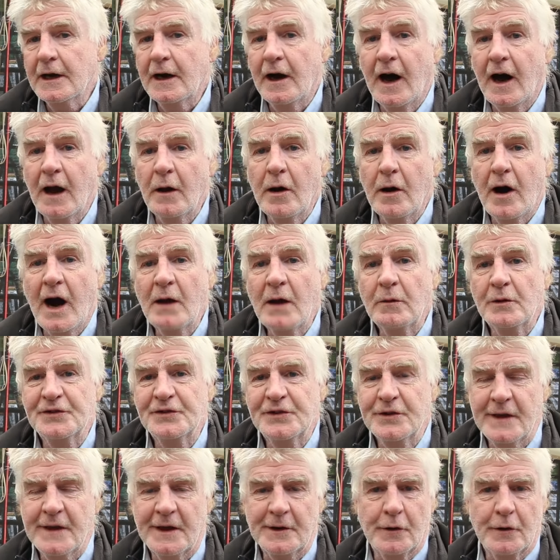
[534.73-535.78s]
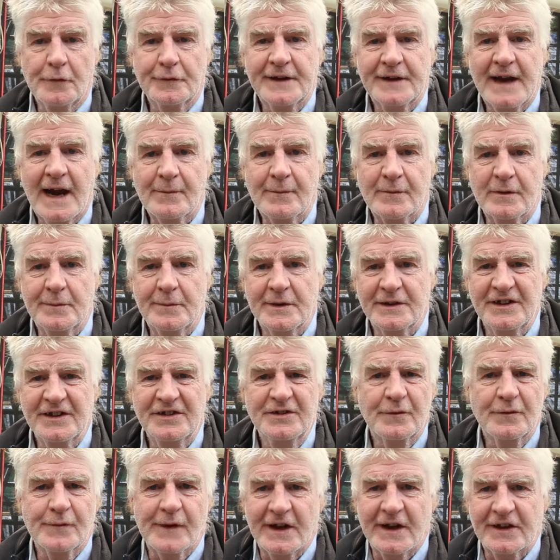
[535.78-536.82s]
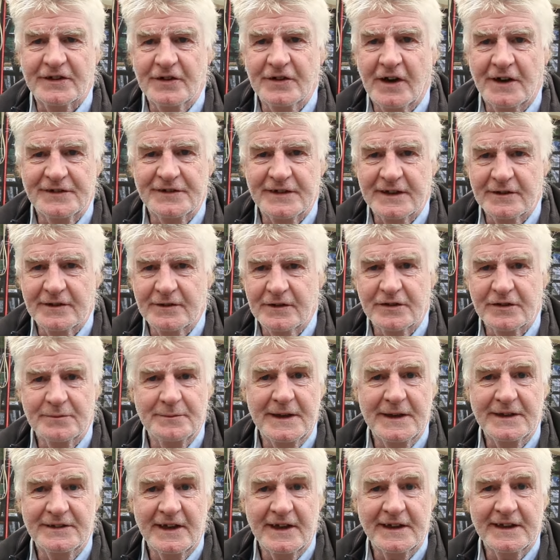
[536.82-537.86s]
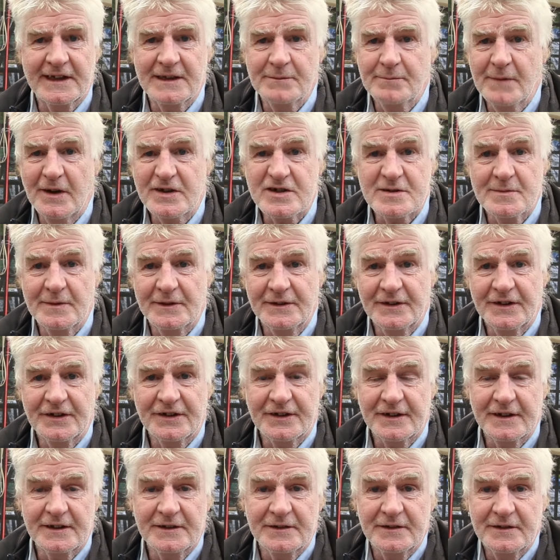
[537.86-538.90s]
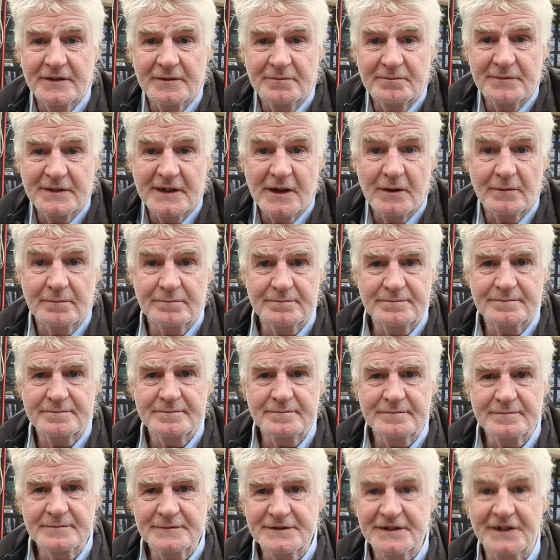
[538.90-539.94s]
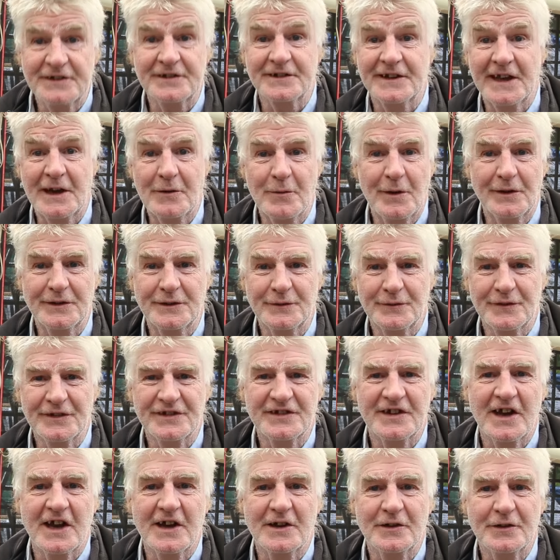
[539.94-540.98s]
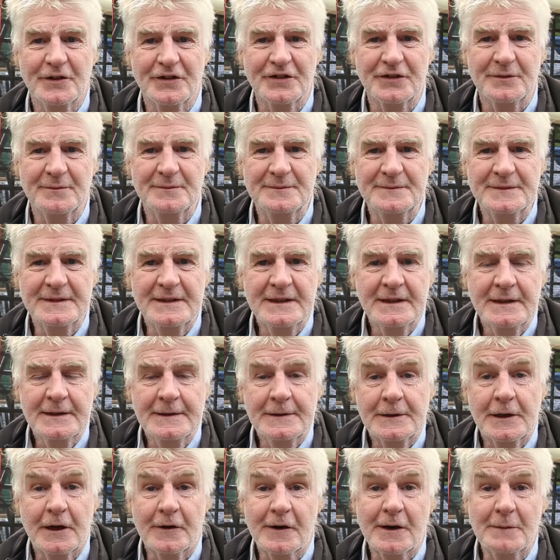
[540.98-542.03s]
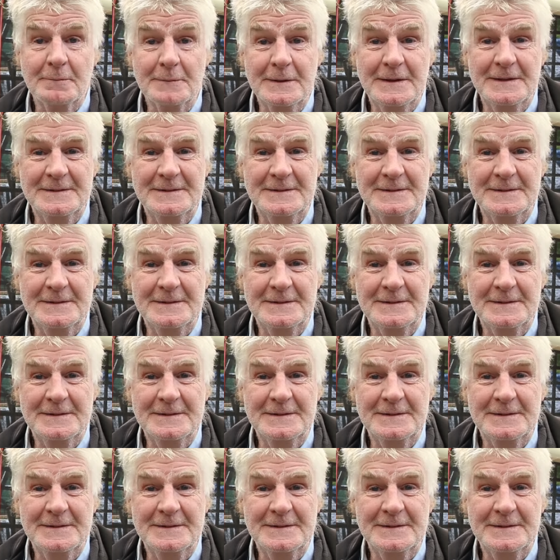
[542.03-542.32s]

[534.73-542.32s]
I will do that off camera, because it's not very exciting just me taking measurements and, you know, sitting here waiting for sails. Alright.